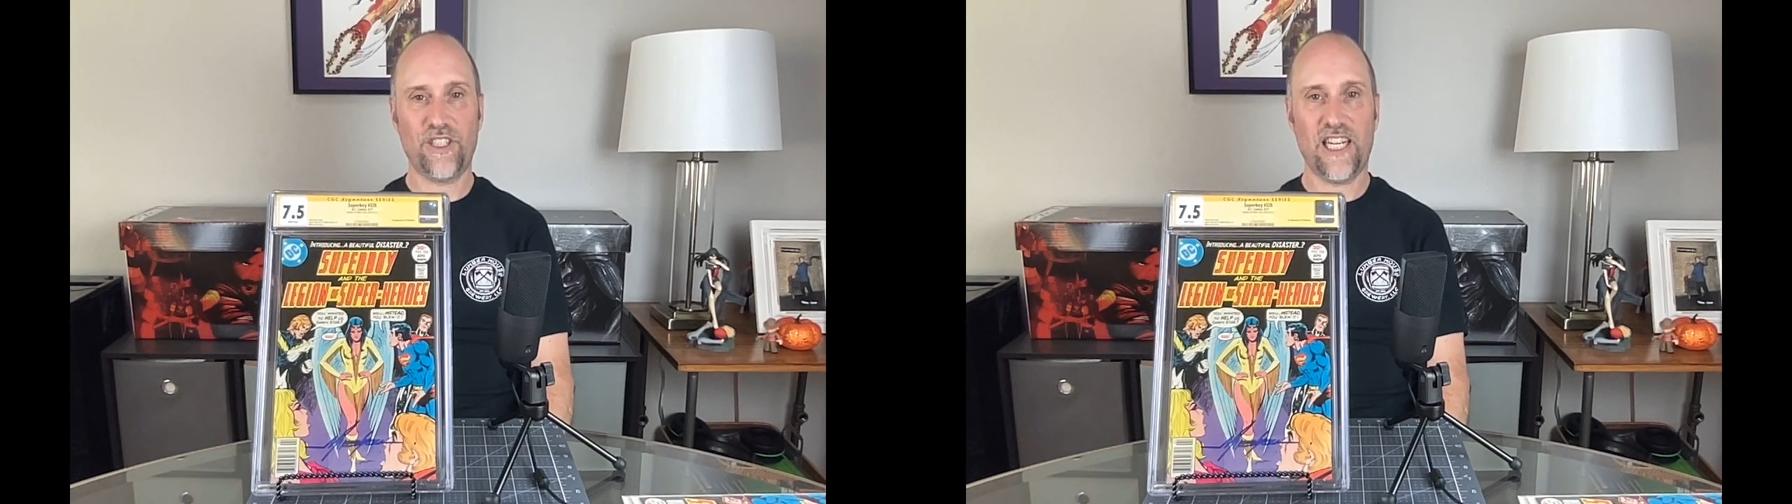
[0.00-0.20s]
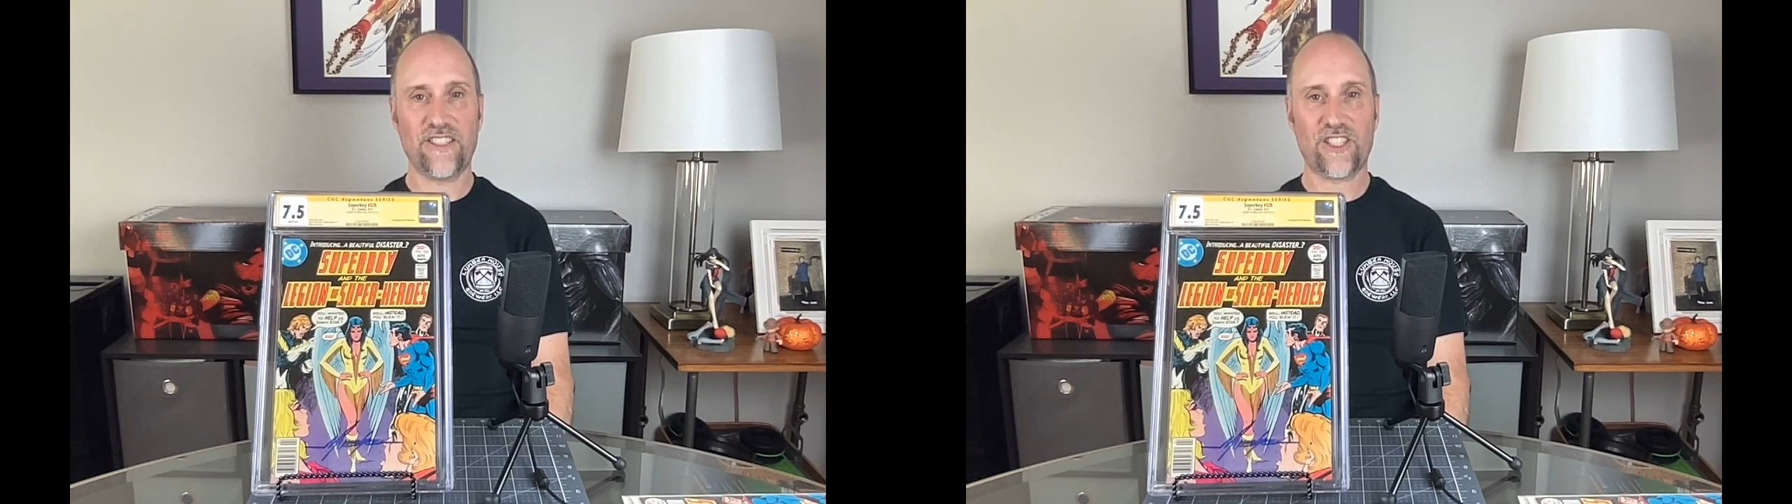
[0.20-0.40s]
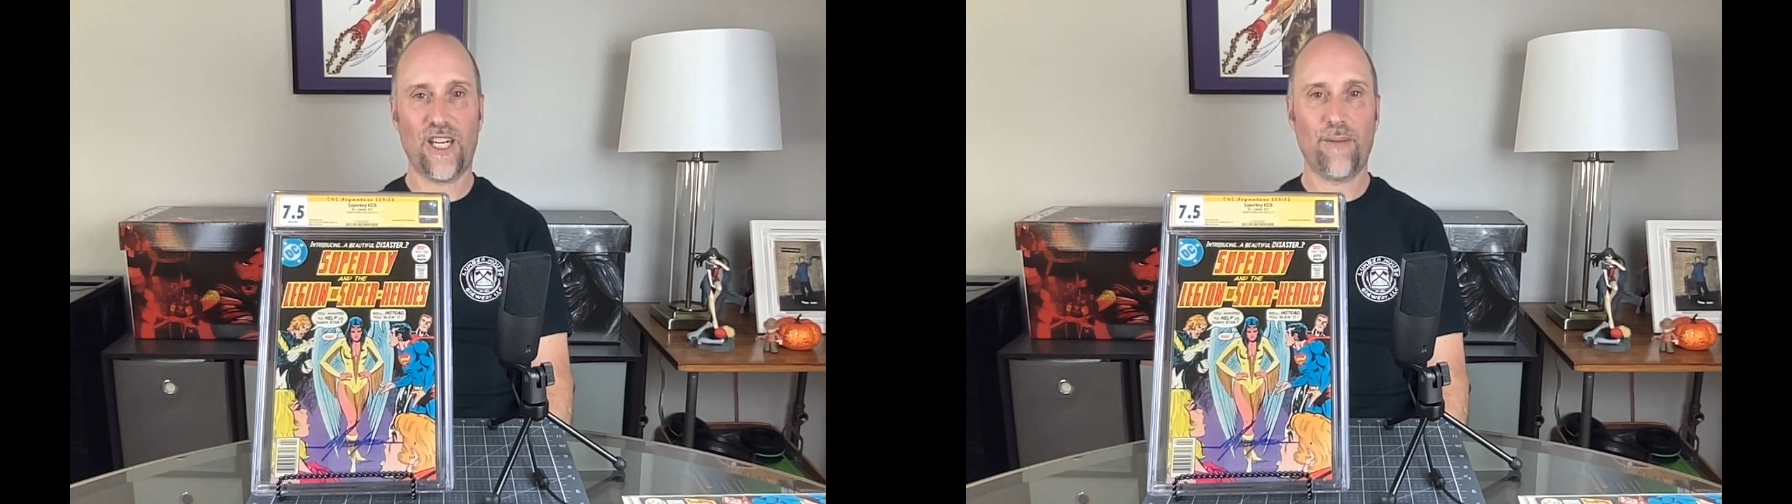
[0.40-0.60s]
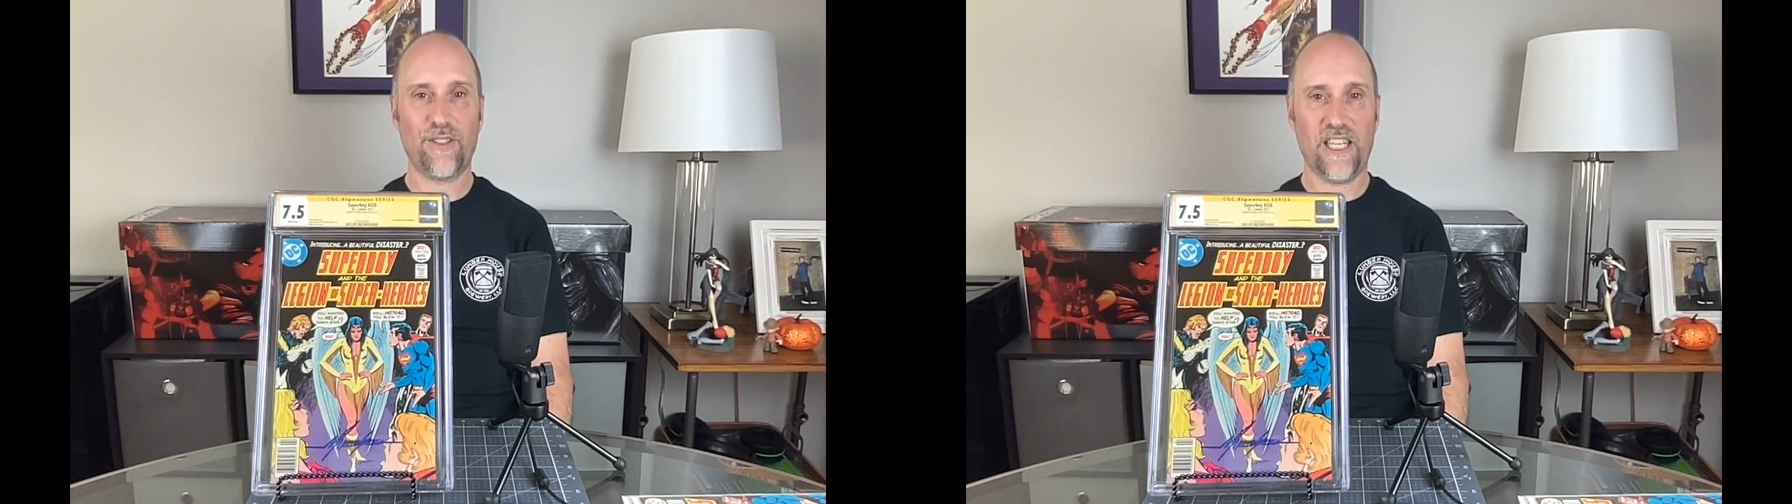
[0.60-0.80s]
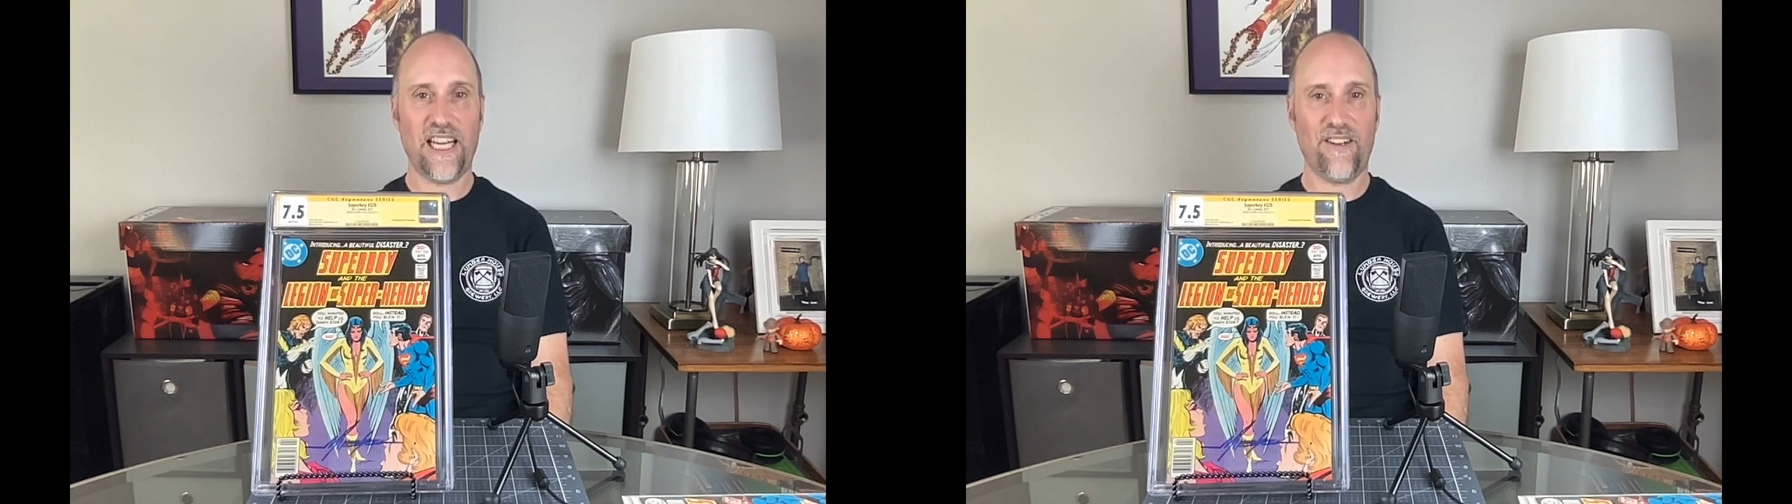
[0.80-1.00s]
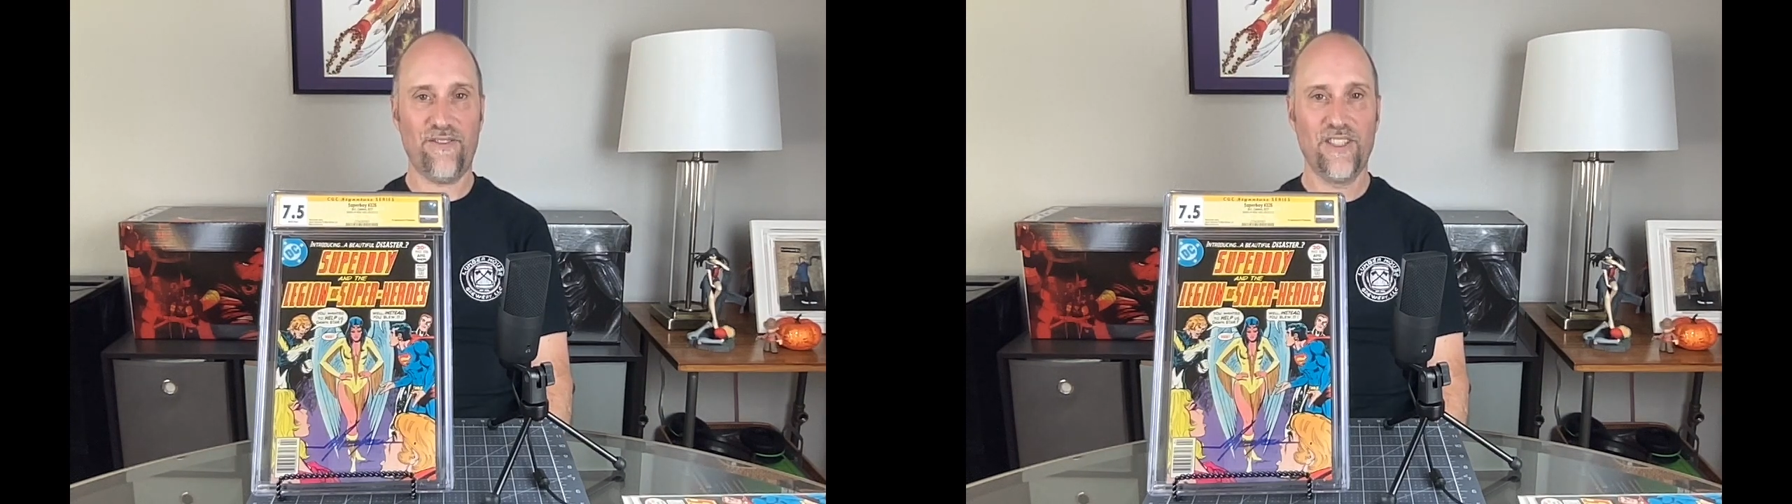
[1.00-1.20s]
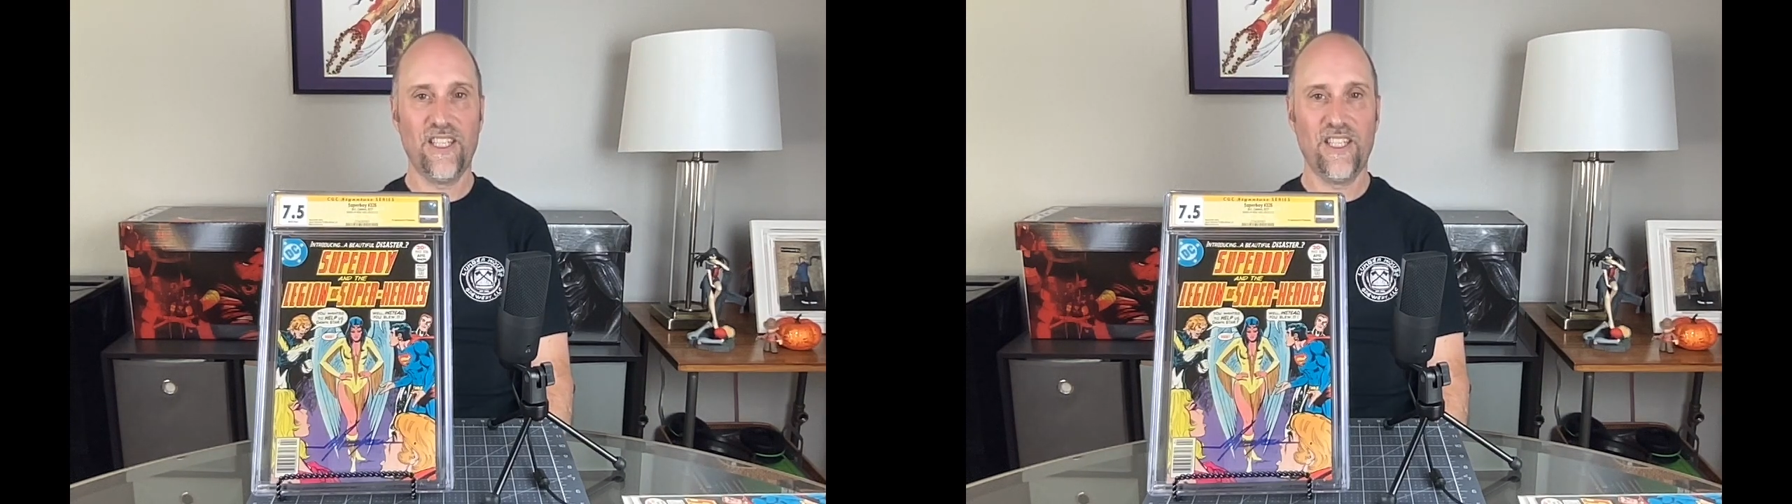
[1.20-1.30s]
Dawnstar, but they have,